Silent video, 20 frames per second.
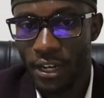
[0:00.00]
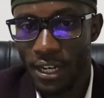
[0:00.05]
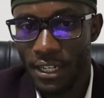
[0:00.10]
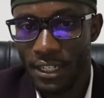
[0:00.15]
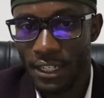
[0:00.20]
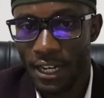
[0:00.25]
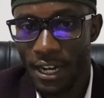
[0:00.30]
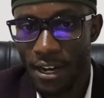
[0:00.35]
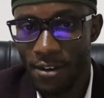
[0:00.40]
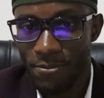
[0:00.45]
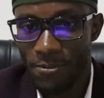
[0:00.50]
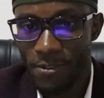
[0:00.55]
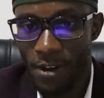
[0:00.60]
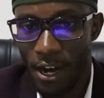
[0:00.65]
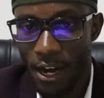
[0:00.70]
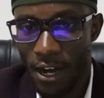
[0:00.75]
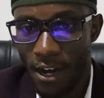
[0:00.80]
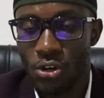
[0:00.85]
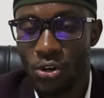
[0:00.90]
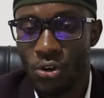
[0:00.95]
can
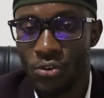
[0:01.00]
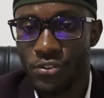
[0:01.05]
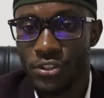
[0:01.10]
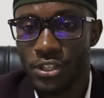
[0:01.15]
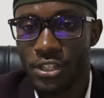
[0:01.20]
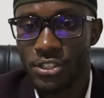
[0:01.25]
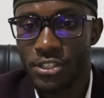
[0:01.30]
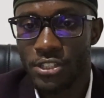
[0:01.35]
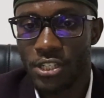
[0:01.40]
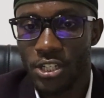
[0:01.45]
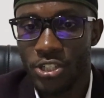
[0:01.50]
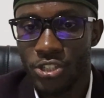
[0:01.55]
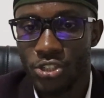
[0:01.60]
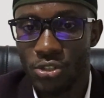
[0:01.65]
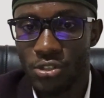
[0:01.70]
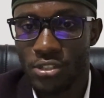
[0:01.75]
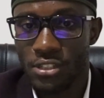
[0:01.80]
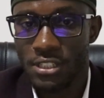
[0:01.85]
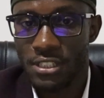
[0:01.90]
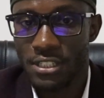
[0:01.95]
cover all the
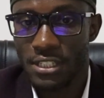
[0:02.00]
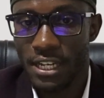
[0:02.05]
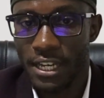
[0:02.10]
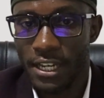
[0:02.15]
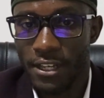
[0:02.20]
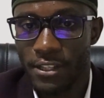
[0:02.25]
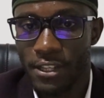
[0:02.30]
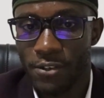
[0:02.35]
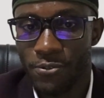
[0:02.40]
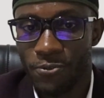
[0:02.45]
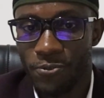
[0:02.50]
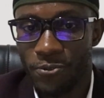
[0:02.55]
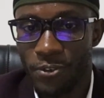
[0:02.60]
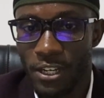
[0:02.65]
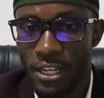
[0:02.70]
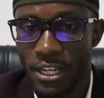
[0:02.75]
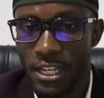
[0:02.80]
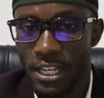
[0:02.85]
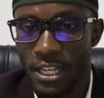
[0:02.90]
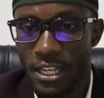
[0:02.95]
sections like the
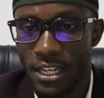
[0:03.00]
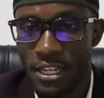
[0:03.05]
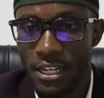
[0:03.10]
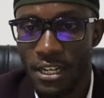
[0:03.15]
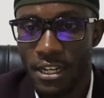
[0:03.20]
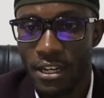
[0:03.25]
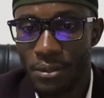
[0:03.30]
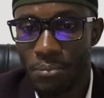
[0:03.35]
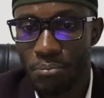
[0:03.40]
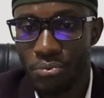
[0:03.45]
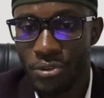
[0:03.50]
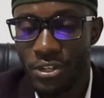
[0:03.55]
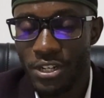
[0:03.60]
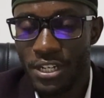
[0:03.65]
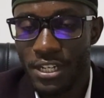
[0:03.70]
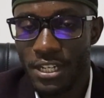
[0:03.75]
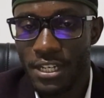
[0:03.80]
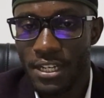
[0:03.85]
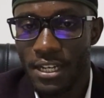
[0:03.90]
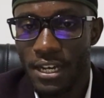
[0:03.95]
feeding, the
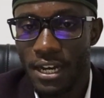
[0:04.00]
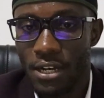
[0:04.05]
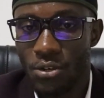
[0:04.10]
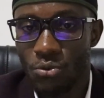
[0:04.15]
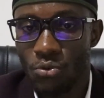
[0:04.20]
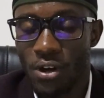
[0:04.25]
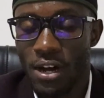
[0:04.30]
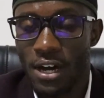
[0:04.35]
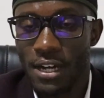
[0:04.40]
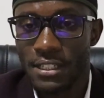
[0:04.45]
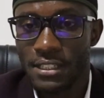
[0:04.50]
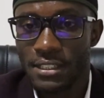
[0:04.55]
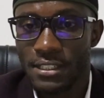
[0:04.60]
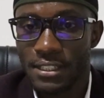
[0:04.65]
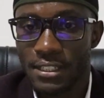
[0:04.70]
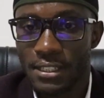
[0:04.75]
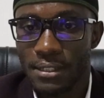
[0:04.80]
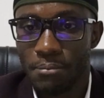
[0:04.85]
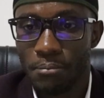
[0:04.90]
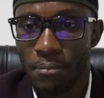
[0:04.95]
breeding and what,
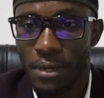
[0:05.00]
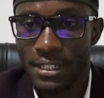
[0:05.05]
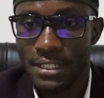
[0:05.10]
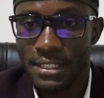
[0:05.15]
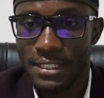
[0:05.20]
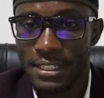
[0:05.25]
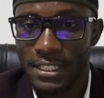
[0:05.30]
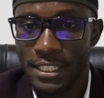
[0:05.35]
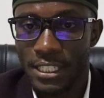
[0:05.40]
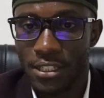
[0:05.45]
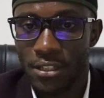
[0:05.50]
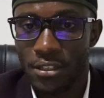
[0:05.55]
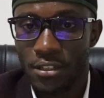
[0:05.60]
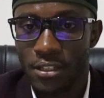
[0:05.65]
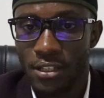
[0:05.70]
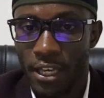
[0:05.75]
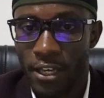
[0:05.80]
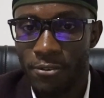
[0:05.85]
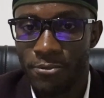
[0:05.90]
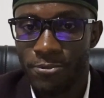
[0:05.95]
but still,
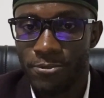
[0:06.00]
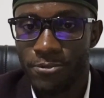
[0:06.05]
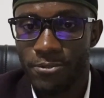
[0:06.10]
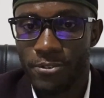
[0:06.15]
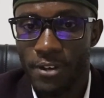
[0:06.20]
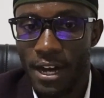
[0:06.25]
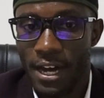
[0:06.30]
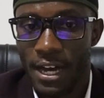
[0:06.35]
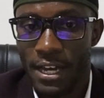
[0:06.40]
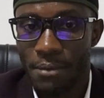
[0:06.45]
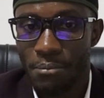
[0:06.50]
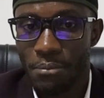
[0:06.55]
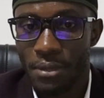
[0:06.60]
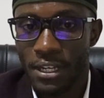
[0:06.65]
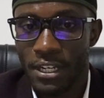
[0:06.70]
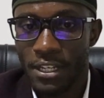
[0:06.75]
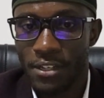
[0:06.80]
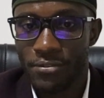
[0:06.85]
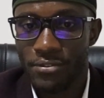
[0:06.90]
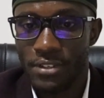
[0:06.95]
if I
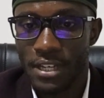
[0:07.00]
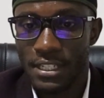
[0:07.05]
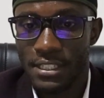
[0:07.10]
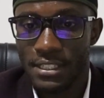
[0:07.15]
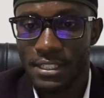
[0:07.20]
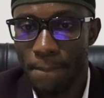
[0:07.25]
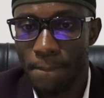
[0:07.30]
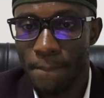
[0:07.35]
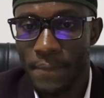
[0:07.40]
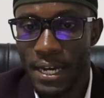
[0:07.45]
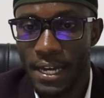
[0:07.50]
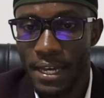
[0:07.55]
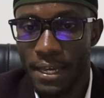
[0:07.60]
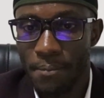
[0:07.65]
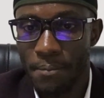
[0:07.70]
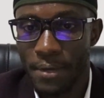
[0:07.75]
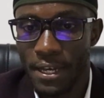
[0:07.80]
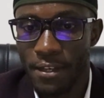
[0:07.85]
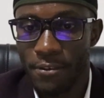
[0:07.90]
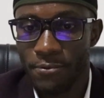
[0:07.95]
believe that my
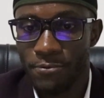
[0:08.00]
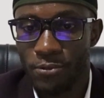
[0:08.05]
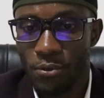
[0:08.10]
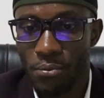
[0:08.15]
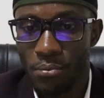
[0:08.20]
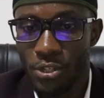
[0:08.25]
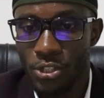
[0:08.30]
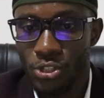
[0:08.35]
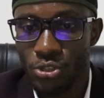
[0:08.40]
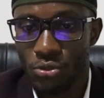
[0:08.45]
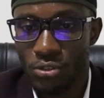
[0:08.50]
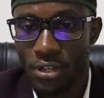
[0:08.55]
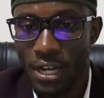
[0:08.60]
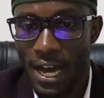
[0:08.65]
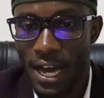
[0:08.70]
information